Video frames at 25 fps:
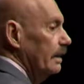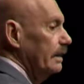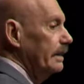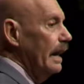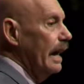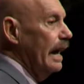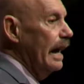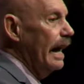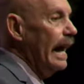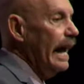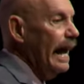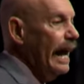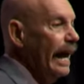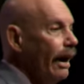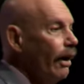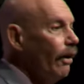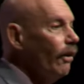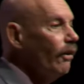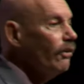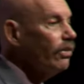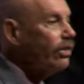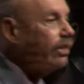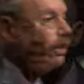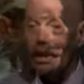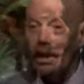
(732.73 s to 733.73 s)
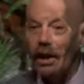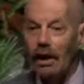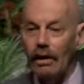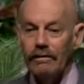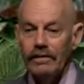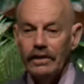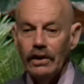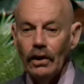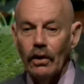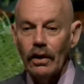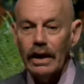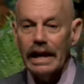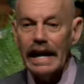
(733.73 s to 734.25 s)
the health of
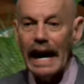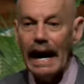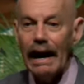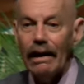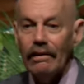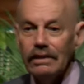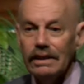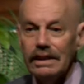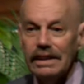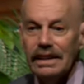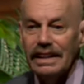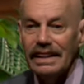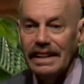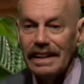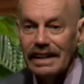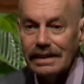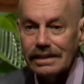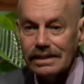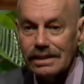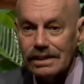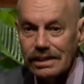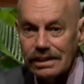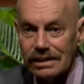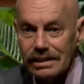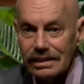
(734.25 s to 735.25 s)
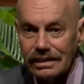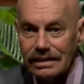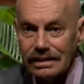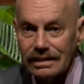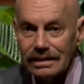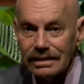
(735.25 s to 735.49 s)
your countenance.